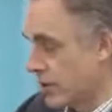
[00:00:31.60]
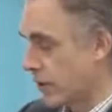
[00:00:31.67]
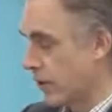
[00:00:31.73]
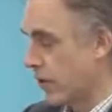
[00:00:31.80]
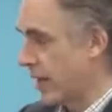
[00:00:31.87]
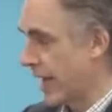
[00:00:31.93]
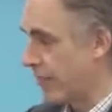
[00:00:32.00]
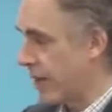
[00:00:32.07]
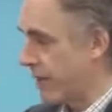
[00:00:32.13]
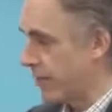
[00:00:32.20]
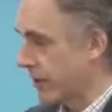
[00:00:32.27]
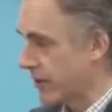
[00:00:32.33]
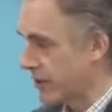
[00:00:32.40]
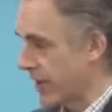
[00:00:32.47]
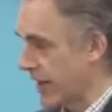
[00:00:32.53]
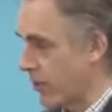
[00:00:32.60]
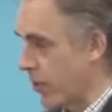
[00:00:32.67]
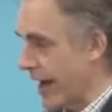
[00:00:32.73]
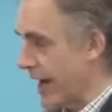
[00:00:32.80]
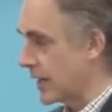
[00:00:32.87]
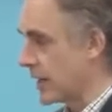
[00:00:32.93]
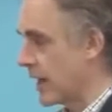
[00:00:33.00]
So, and people are saying,
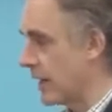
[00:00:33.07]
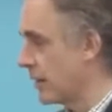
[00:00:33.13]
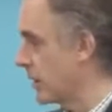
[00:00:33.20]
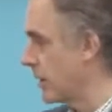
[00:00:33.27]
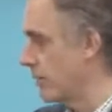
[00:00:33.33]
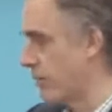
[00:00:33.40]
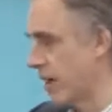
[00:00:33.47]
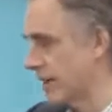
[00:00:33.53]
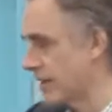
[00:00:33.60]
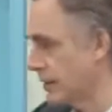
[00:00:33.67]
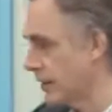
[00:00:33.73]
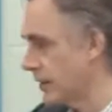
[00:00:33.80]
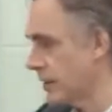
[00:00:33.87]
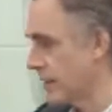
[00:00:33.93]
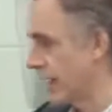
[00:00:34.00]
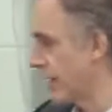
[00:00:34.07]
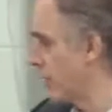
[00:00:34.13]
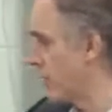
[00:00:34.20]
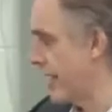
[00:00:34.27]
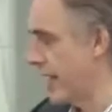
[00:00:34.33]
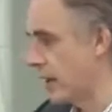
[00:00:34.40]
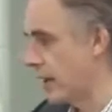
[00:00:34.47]
wait, Brussels? Like,
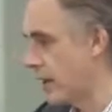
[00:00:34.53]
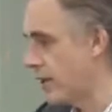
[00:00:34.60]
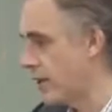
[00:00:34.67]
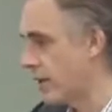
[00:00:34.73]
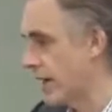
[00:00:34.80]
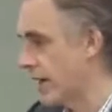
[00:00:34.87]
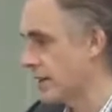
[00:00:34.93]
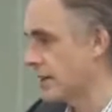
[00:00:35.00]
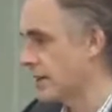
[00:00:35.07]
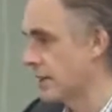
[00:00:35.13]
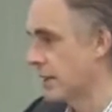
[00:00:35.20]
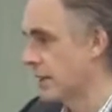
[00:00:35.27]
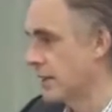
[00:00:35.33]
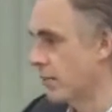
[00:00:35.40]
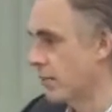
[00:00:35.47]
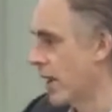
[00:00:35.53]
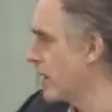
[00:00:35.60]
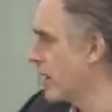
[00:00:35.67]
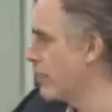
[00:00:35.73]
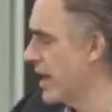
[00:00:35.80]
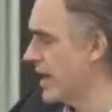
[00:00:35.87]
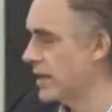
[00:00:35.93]
who the hell are you guys? Why
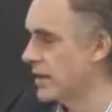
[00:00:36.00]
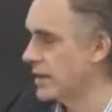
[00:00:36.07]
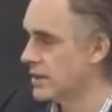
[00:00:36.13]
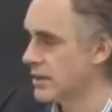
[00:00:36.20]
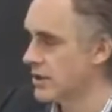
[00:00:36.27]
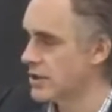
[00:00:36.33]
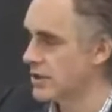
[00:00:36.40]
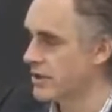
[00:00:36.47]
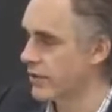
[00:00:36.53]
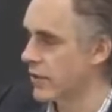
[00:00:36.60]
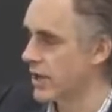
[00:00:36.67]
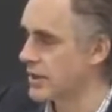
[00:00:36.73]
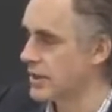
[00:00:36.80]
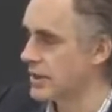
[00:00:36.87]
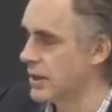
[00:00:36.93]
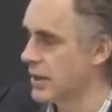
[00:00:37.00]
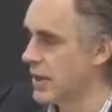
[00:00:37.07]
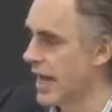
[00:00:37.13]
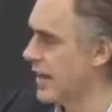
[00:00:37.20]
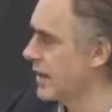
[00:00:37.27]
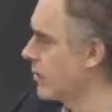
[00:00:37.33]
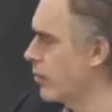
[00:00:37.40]
are you making decisions for us?
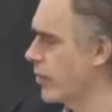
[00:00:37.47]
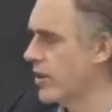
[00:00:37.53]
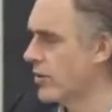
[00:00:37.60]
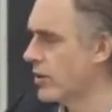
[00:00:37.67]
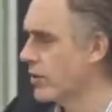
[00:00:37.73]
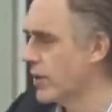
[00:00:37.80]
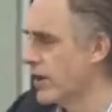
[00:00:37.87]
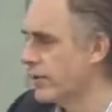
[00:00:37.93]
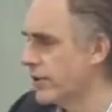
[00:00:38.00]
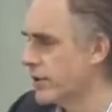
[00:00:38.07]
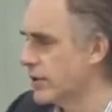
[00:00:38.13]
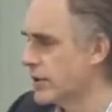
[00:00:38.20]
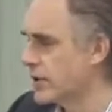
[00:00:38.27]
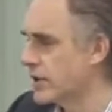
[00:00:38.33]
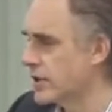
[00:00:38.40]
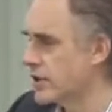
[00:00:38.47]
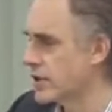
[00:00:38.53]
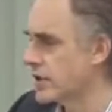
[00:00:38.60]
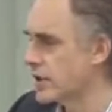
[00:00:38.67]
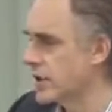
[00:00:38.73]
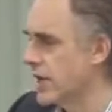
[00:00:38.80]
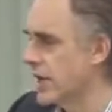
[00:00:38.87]
And we don't agree with your
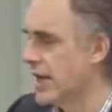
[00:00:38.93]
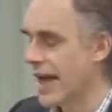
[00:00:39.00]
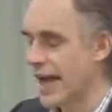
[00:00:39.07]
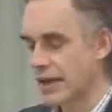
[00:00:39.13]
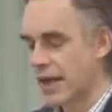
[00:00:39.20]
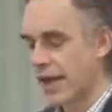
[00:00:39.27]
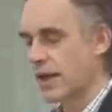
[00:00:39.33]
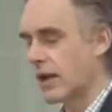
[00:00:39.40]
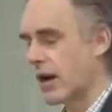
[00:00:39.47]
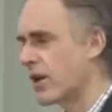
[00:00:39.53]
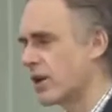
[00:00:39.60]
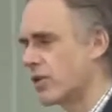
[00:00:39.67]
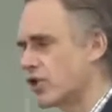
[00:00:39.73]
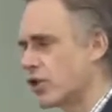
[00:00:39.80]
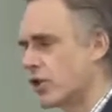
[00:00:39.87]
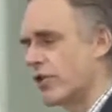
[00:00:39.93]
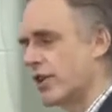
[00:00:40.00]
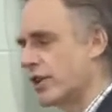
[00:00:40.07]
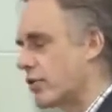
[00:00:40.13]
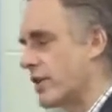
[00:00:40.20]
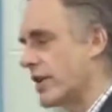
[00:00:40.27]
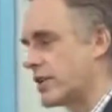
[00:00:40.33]
decisions. And, like, are you sure
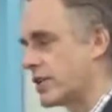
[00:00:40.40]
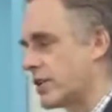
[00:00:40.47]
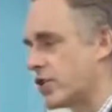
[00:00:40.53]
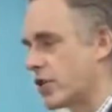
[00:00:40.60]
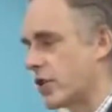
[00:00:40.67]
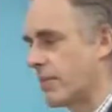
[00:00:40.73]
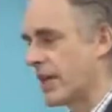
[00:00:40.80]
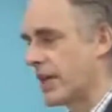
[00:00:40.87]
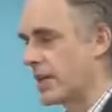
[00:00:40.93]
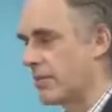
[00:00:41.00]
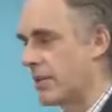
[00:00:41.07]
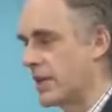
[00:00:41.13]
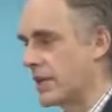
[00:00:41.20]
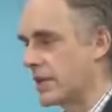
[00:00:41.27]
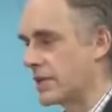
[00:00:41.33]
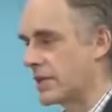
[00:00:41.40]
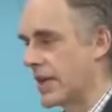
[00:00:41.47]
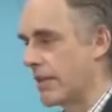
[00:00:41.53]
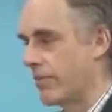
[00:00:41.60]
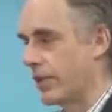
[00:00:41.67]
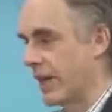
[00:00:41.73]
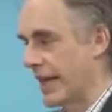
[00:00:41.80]
that Greece and Germany can be in the
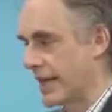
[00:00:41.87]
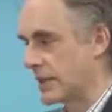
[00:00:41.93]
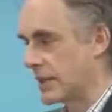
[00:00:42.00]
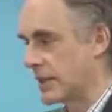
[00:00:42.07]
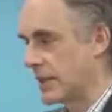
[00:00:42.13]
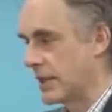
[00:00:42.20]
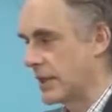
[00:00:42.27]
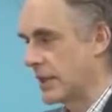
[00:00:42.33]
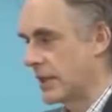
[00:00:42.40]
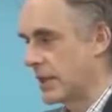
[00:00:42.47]
same place?